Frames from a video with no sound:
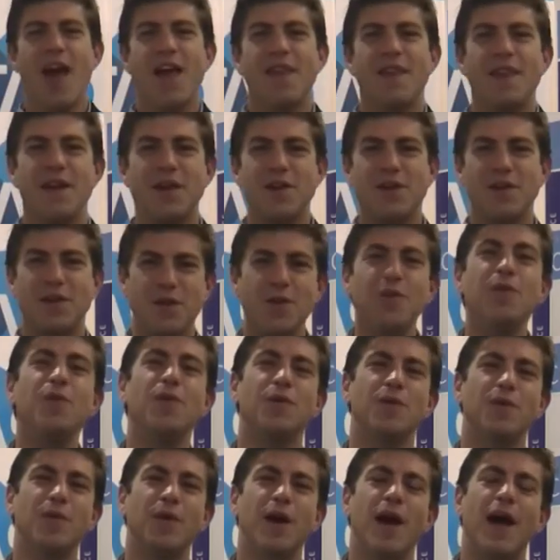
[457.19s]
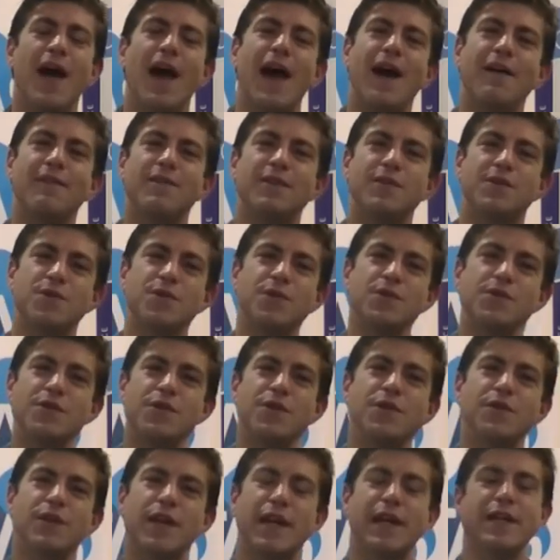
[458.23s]
that you have the tools
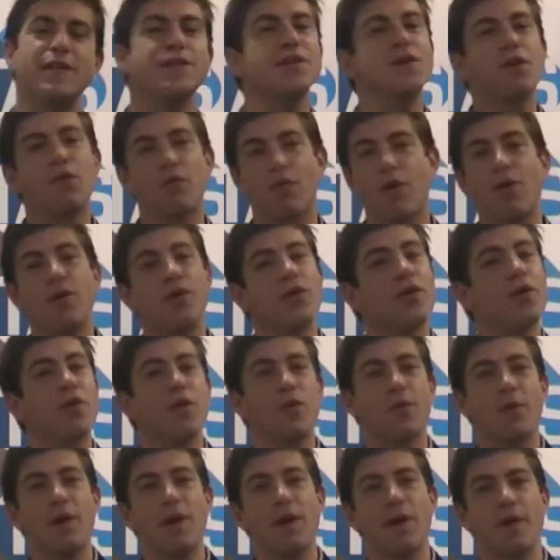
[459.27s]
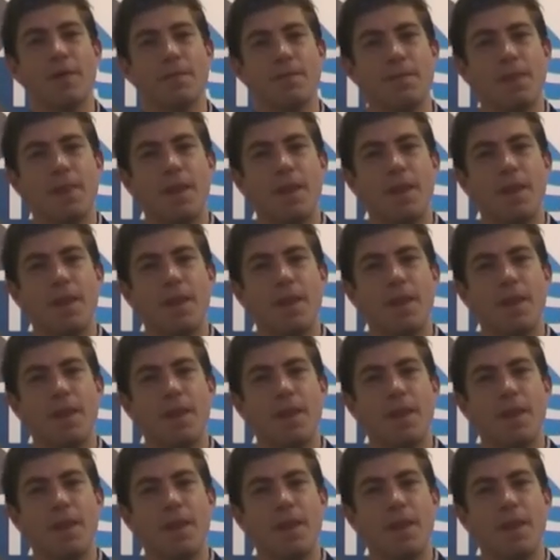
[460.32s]
you need to grow your career.